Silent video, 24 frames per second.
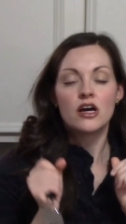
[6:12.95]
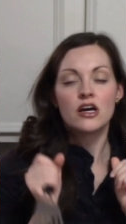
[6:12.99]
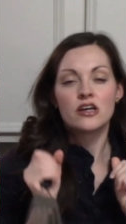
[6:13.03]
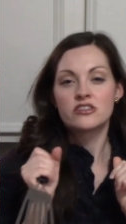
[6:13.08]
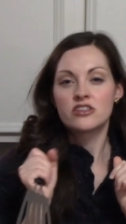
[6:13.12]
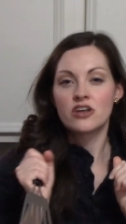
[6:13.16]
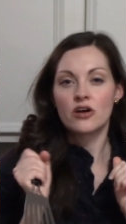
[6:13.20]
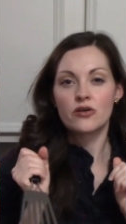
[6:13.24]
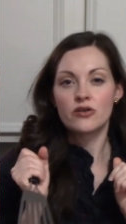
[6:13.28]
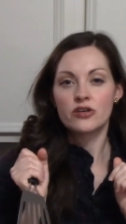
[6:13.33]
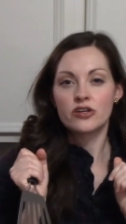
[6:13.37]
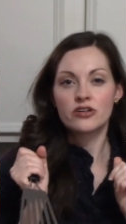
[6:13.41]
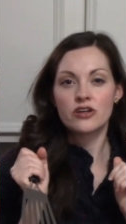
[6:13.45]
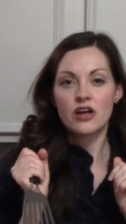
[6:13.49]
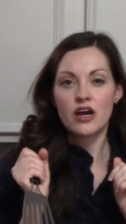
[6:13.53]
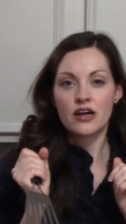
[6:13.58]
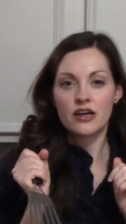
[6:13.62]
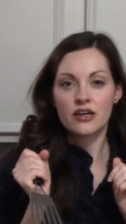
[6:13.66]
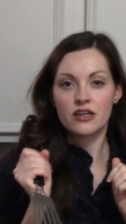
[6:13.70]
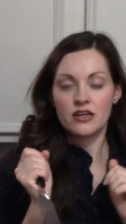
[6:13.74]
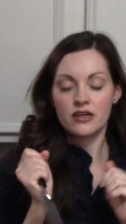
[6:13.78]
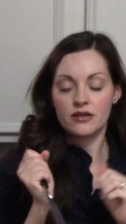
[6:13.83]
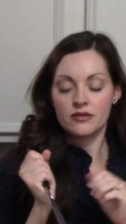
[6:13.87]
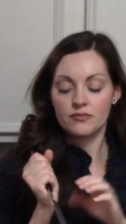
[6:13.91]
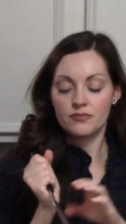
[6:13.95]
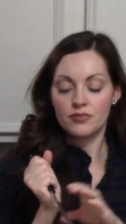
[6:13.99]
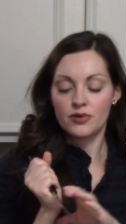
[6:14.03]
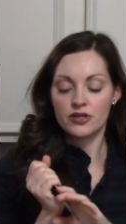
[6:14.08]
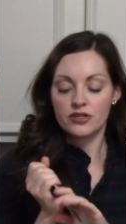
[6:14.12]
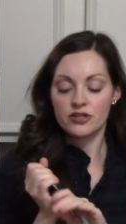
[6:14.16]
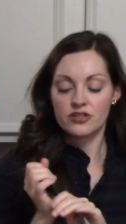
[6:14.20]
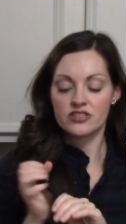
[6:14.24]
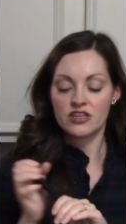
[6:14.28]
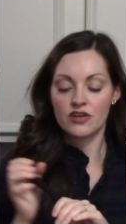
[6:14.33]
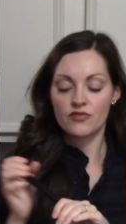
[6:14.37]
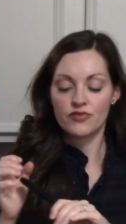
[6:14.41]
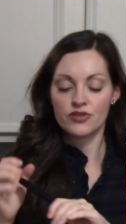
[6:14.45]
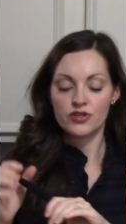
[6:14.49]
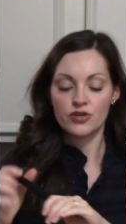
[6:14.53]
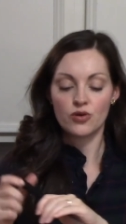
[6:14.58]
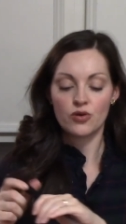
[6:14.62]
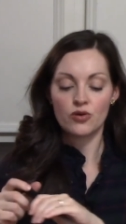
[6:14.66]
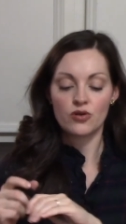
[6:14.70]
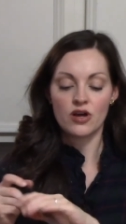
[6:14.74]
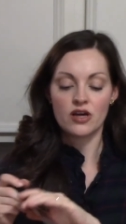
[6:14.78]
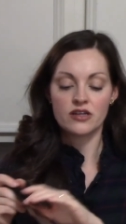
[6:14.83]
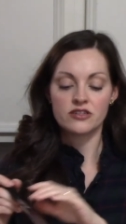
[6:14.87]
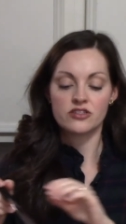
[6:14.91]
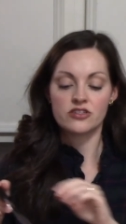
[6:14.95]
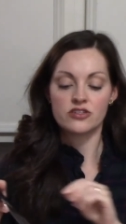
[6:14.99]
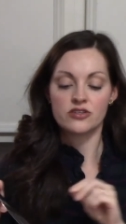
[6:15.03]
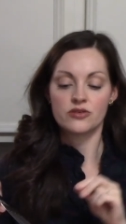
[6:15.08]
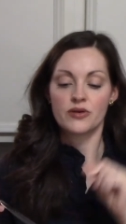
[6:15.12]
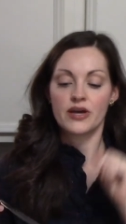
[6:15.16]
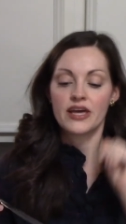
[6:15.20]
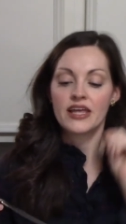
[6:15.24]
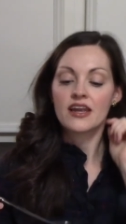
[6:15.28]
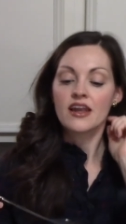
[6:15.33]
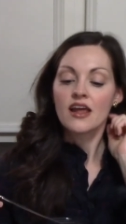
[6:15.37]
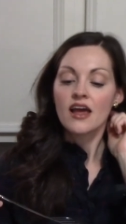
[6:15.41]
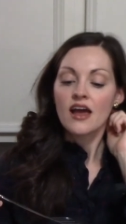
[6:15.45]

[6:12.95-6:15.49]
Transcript: so you're not gonna burn yourself when you hold on to it,